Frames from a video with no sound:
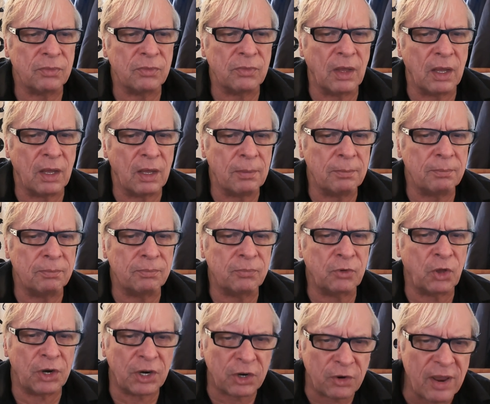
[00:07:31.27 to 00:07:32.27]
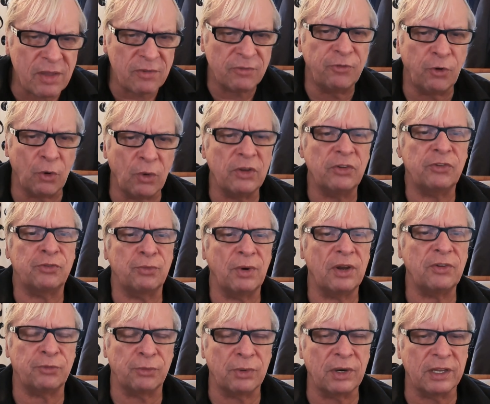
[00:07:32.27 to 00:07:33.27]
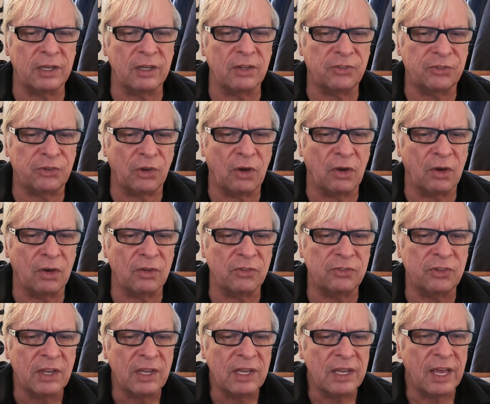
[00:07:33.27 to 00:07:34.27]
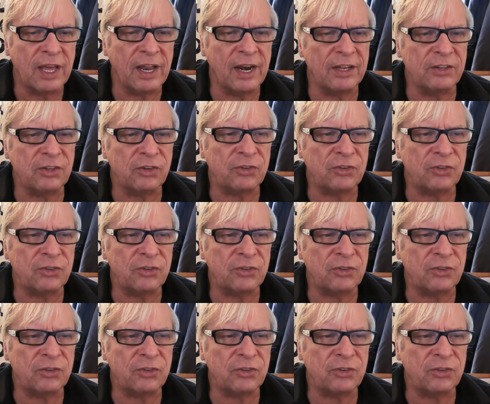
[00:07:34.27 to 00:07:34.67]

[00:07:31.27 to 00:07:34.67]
Got a great voice, writes really good songs. And